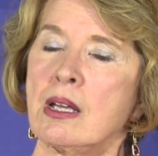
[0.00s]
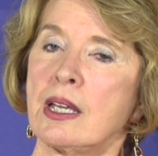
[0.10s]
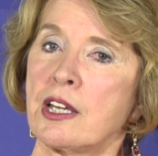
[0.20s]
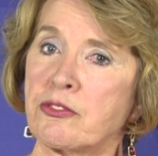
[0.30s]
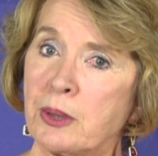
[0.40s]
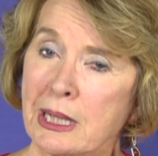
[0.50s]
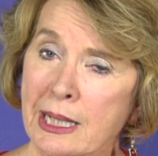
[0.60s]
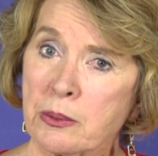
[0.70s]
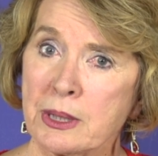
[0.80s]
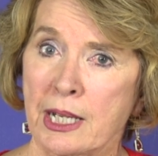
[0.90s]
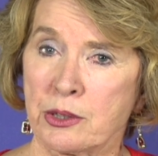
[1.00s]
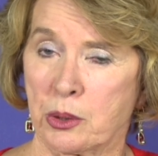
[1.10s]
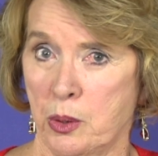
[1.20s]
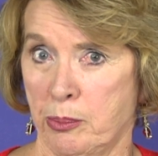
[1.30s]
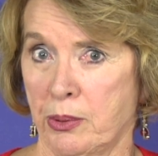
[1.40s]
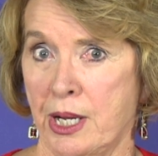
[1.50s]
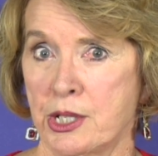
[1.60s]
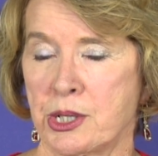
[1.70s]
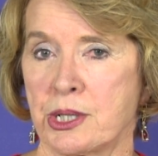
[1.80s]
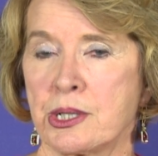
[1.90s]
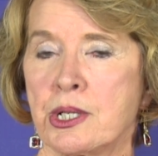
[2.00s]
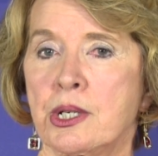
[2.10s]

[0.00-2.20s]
If we liquidate the corporation,